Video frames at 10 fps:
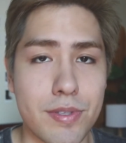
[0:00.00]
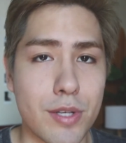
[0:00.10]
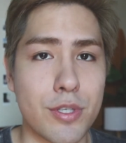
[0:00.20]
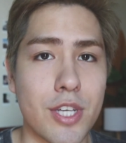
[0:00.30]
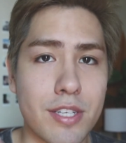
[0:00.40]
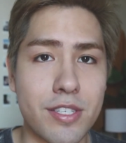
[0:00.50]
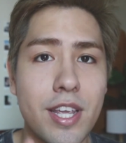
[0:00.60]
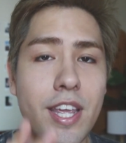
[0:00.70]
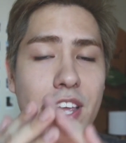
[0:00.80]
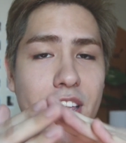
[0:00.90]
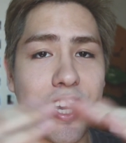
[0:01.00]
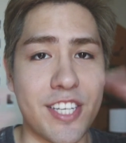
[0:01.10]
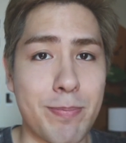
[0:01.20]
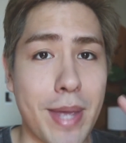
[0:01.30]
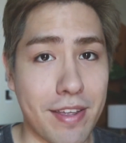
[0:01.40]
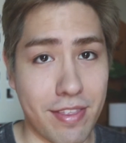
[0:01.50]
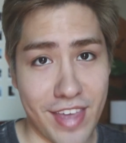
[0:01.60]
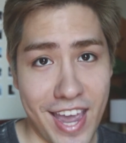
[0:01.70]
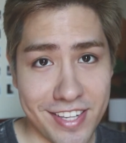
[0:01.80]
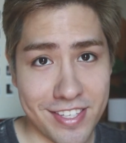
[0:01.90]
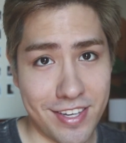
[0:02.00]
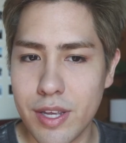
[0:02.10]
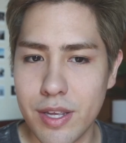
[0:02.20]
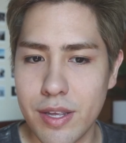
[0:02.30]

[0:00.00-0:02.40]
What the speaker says: So just expect that.